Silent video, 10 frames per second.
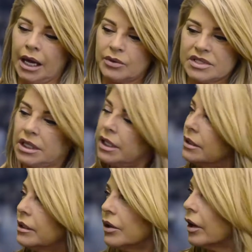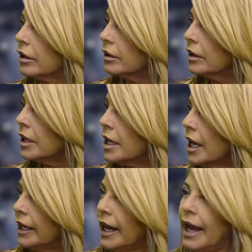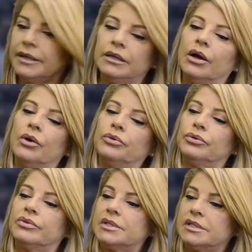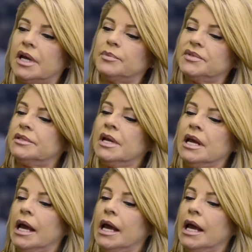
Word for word: I was in kindergarten. And I had to go through the steps,